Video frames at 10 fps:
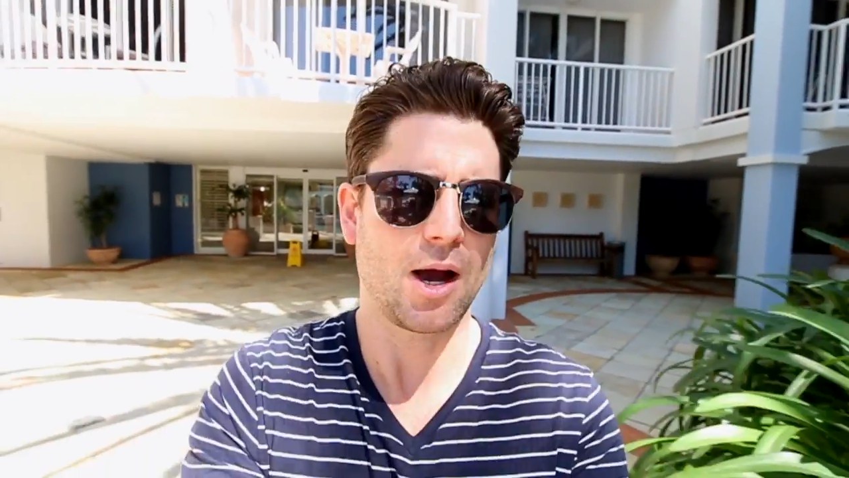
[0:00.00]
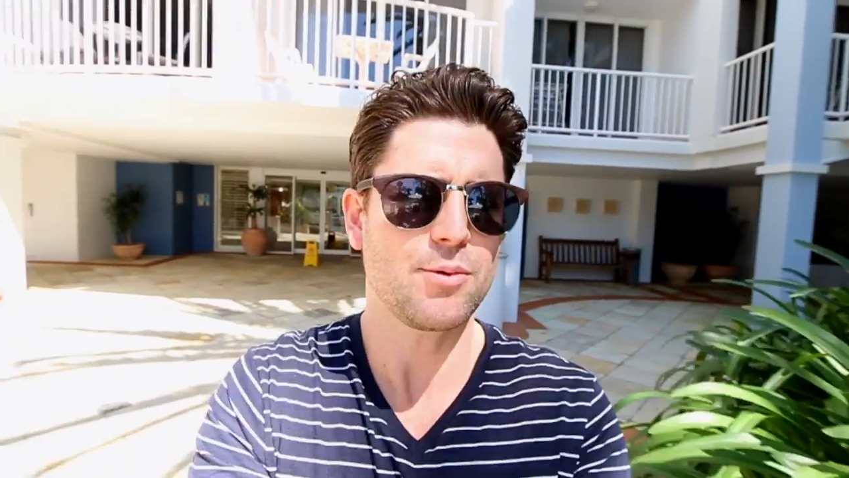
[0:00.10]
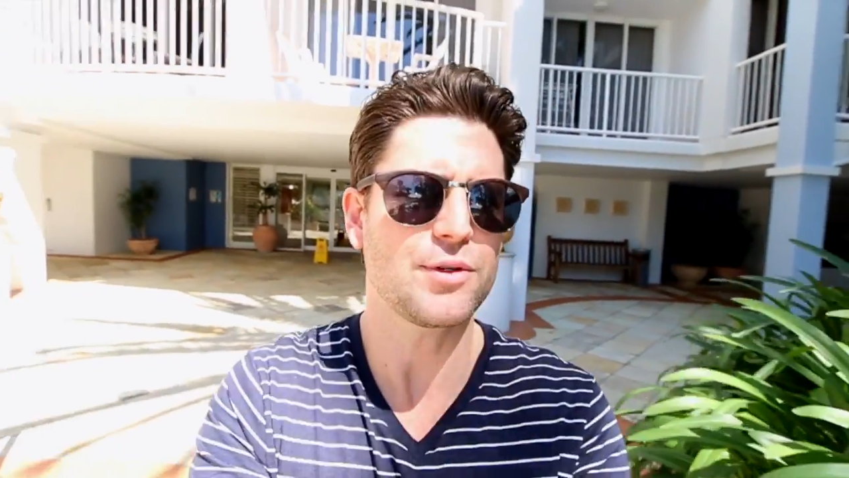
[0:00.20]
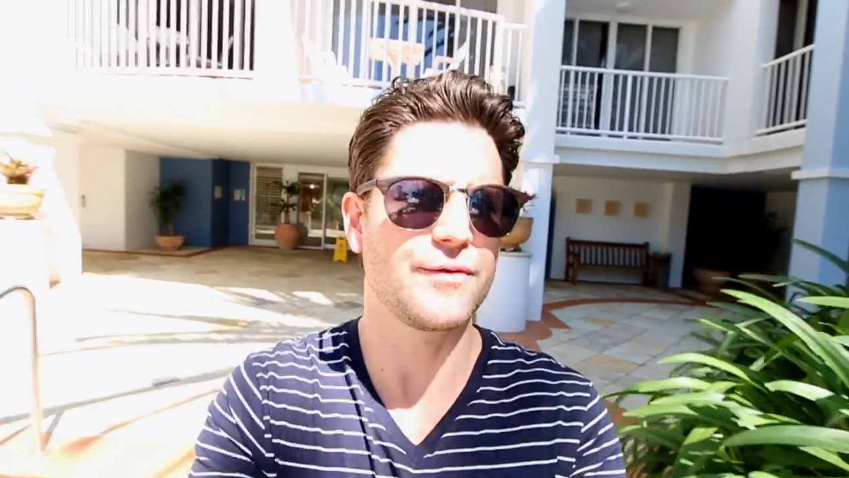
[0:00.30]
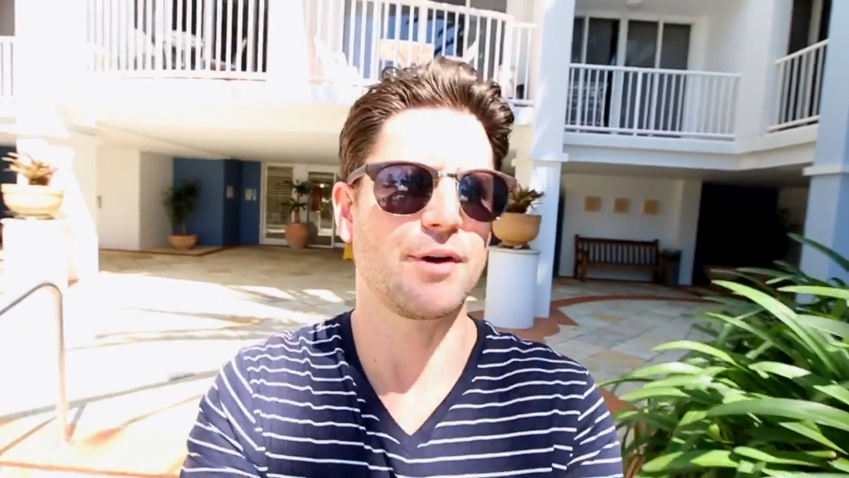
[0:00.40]
I
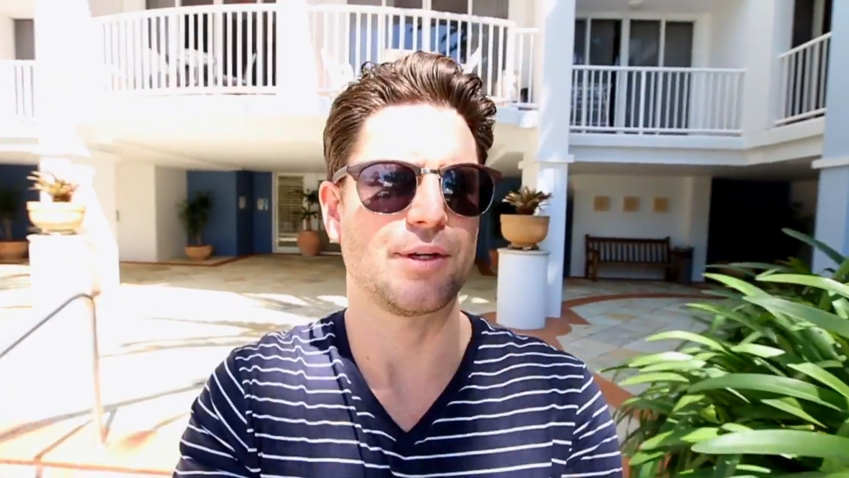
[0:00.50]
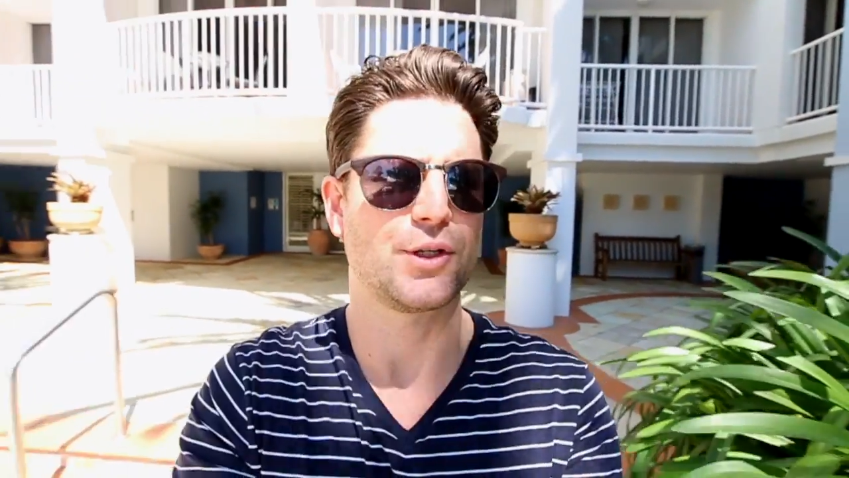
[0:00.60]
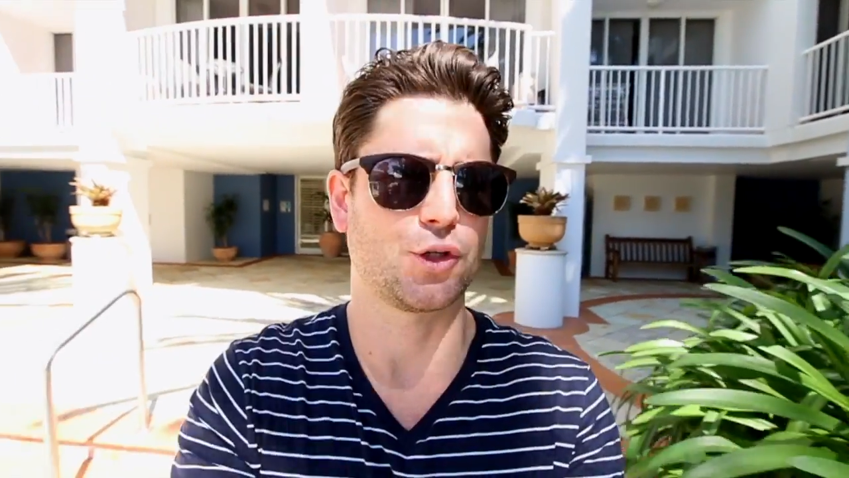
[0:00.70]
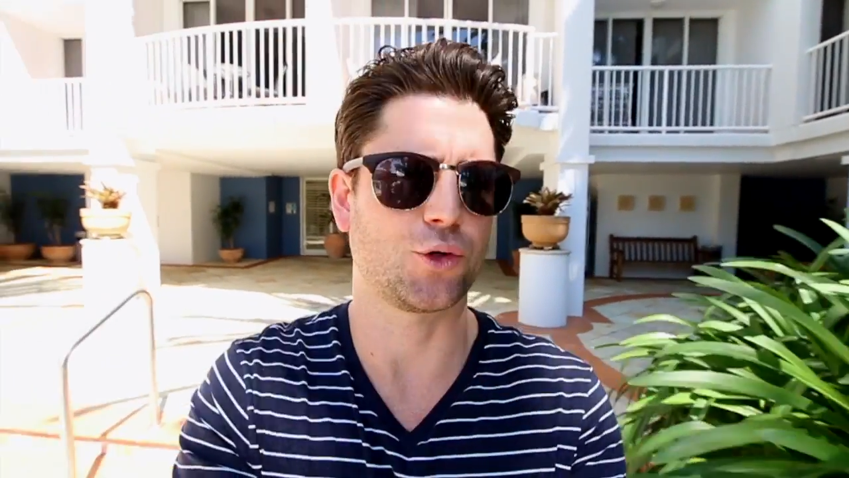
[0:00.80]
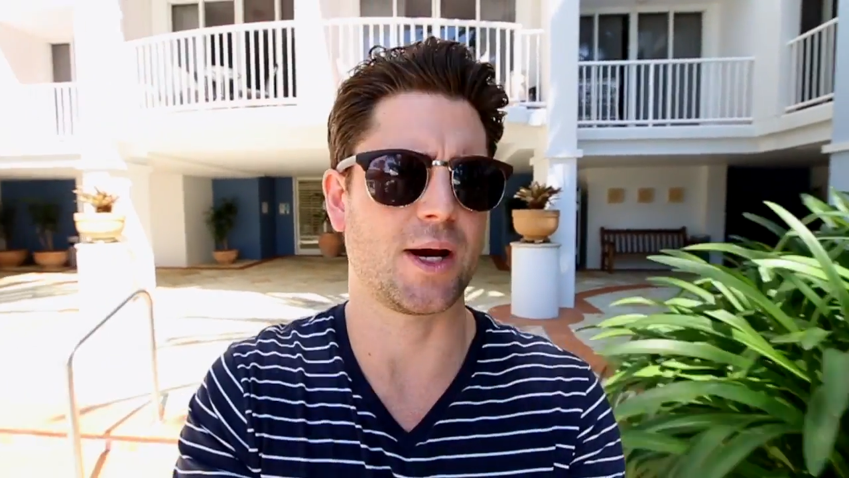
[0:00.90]
was a very
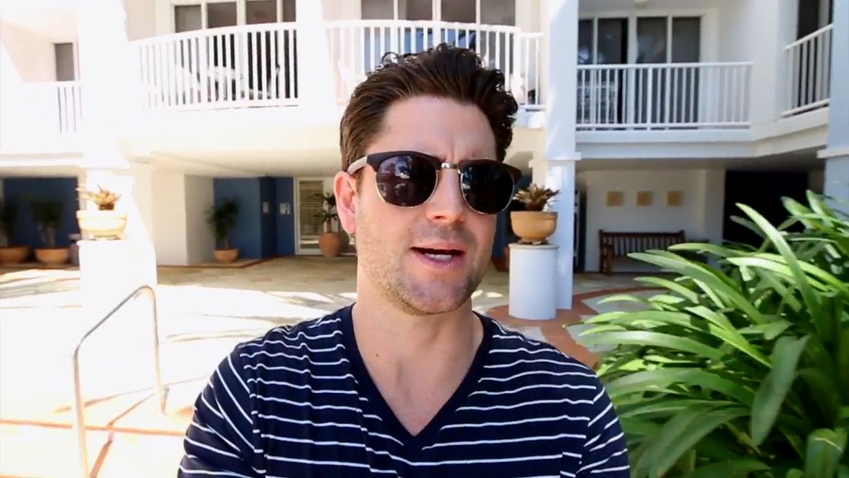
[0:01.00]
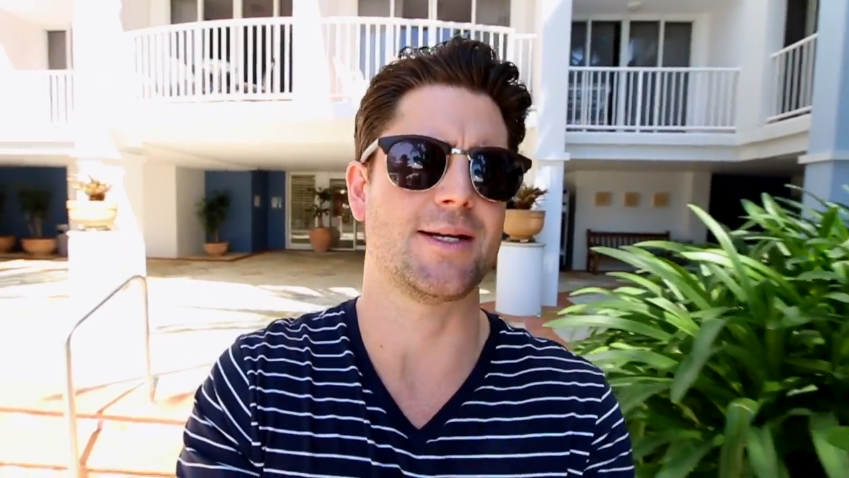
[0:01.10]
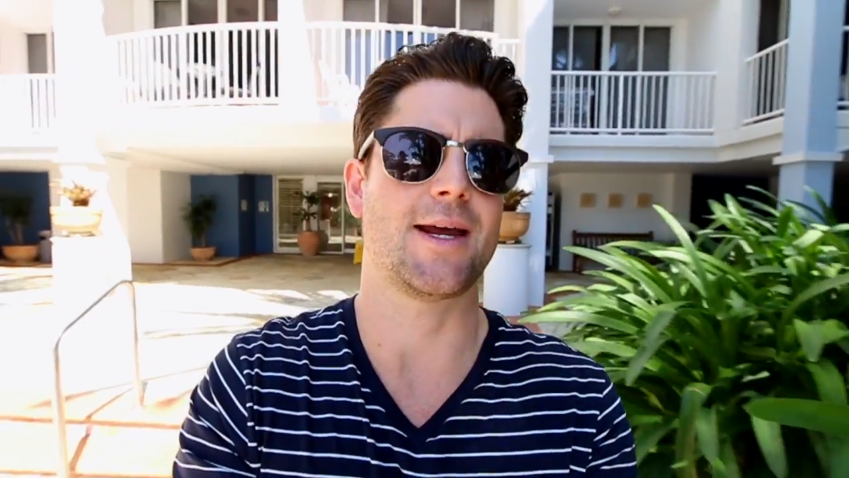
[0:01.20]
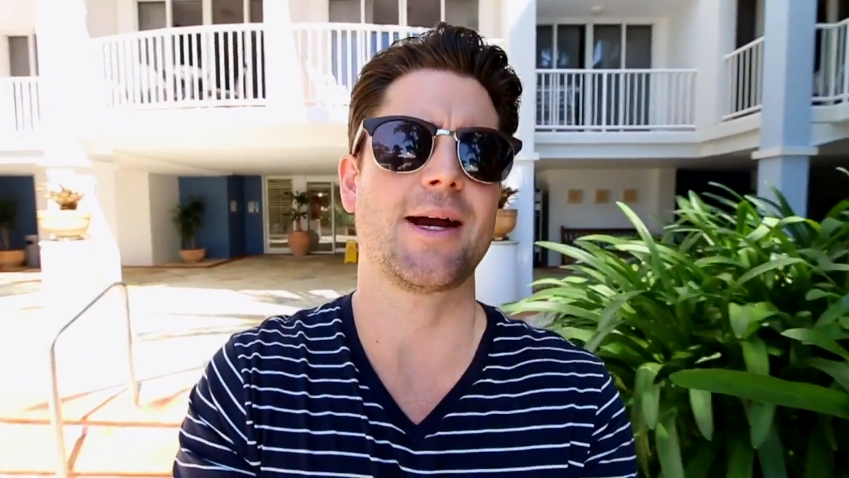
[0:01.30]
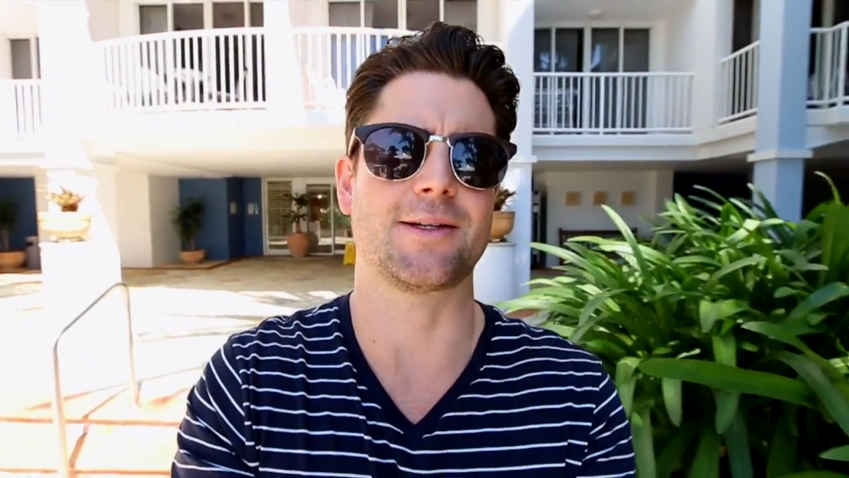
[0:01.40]

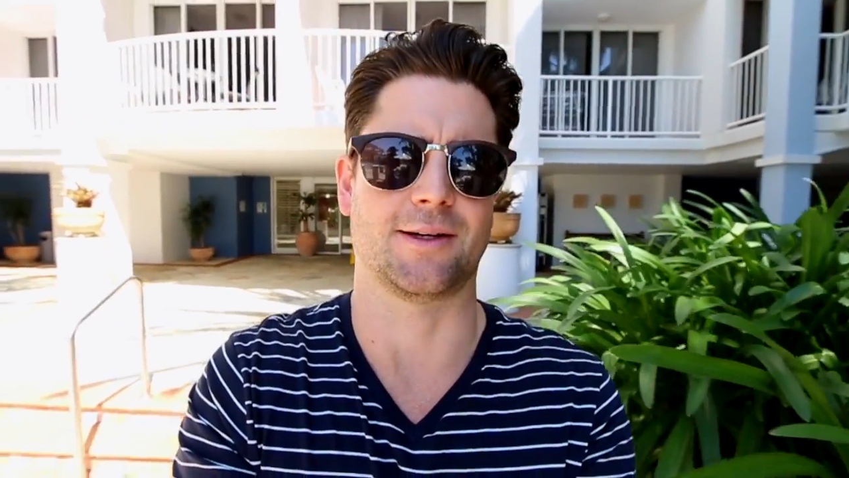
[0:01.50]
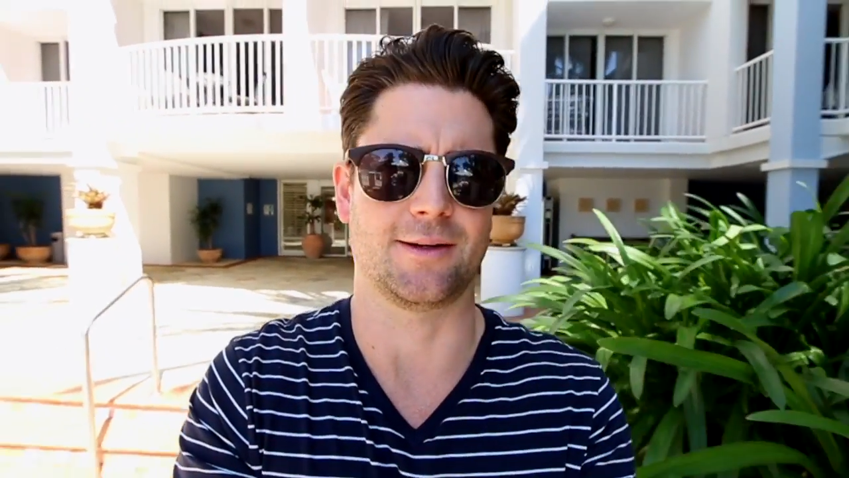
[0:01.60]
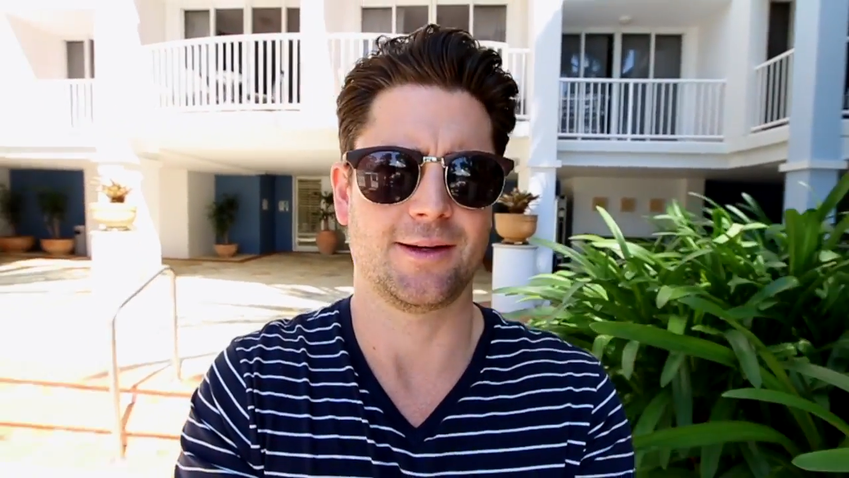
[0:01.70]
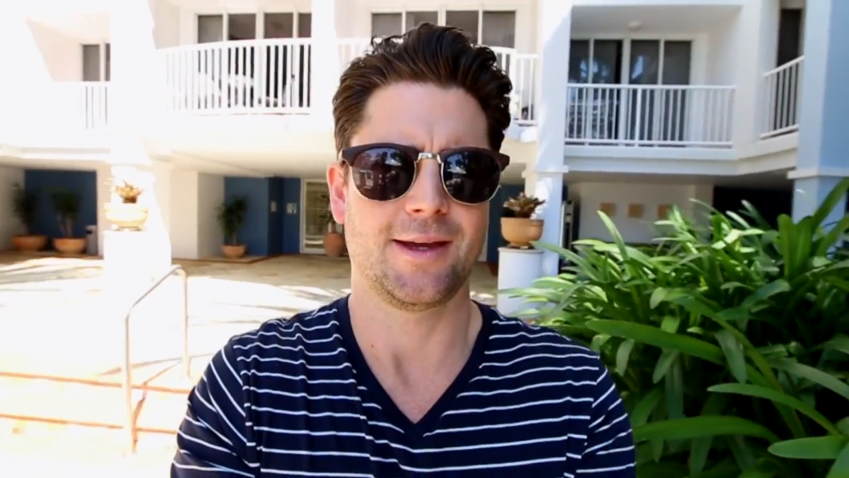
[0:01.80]
trained actor.